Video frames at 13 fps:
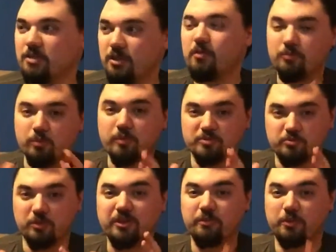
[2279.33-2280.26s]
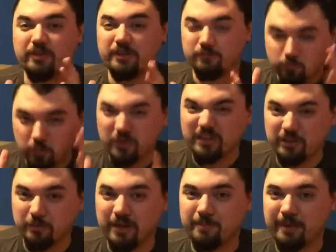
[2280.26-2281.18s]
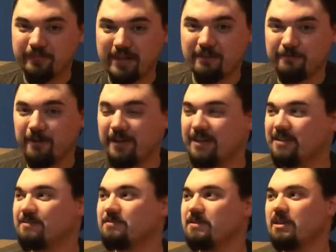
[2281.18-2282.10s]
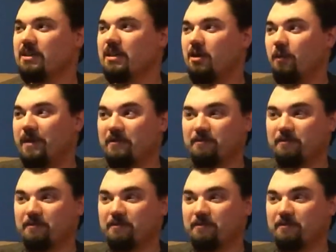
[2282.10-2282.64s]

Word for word: You know what was really, really, really great about that fight? We